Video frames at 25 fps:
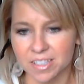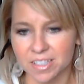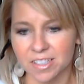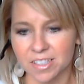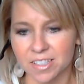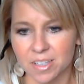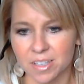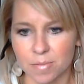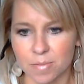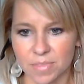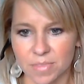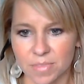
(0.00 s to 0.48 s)
to
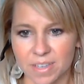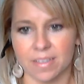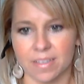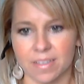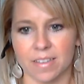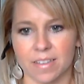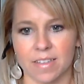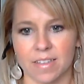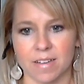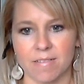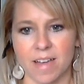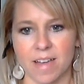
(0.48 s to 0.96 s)
something
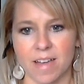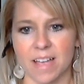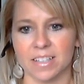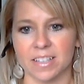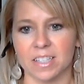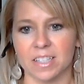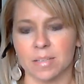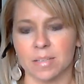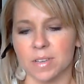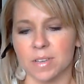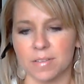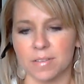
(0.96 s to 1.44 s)
that they read,
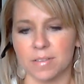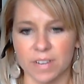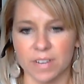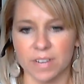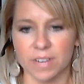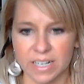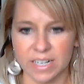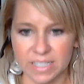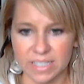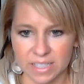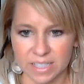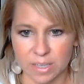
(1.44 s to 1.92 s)
something
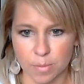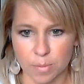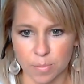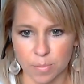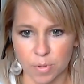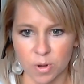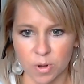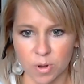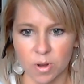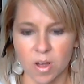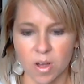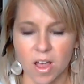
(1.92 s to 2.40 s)
very
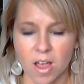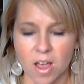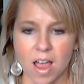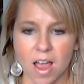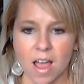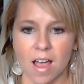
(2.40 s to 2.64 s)
simple.